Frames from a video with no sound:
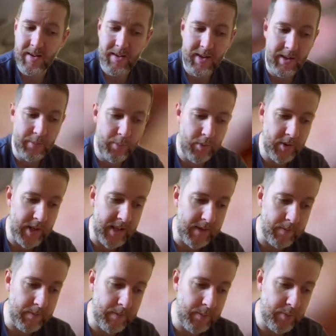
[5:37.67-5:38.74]
That's
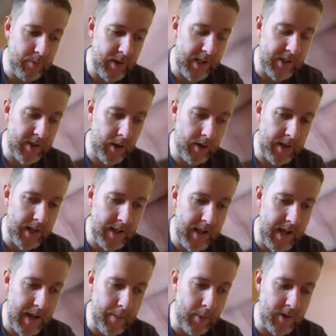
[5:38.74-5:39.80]
pretty solid in
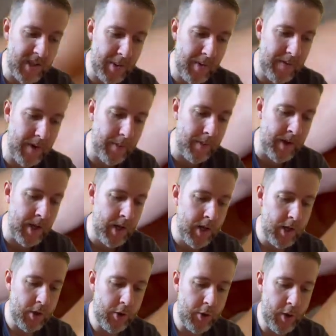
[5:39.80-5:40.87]
there. But some of them
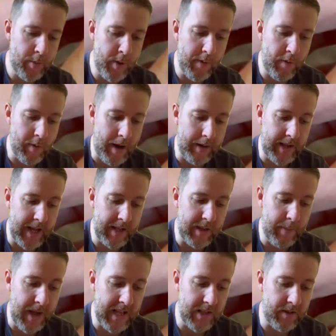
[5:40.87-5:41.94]
do move around, again,
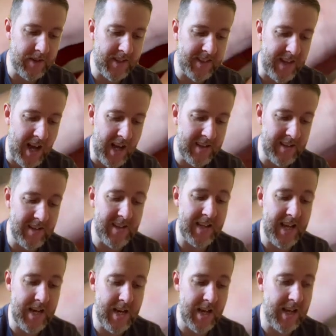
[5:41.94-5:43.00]
depending on the sizes. And
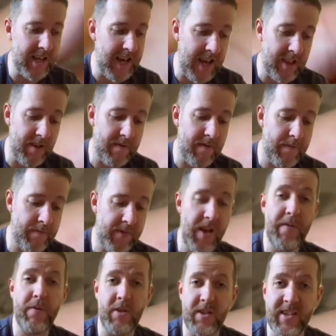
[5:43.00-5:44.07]
again, you can get the
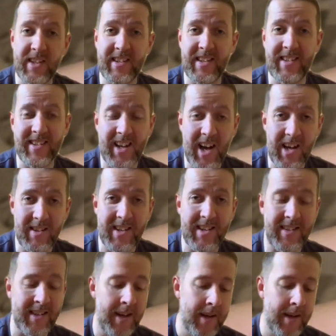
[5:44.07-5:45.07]
differences in sizes,